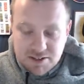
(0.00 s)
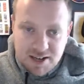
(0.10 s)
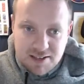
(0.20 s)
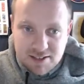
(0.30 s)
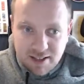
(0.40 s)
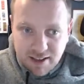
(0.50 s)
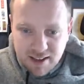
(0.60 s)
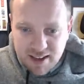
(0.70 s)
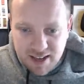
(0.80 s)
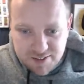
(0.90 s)
It's nice to like,
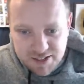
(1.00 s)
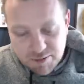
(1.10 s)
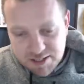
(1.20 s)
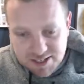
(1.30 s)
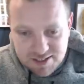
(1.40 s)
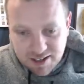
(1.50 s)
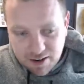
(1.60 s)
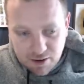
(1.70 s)
if someone says like,